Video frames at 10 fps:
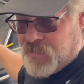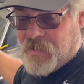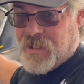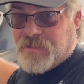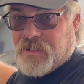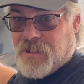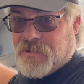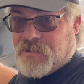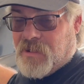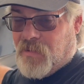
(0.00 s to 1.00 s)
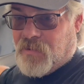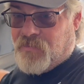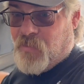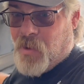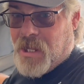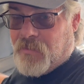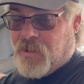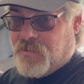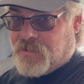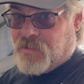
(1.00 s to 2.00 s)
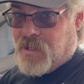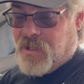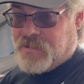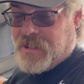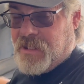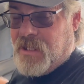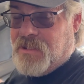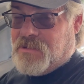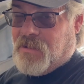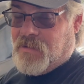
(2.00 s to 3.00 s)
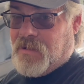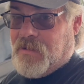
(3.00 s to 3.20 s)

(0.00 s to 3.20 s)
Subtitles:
race against Nolan from Wild Rose Garage and his Lark.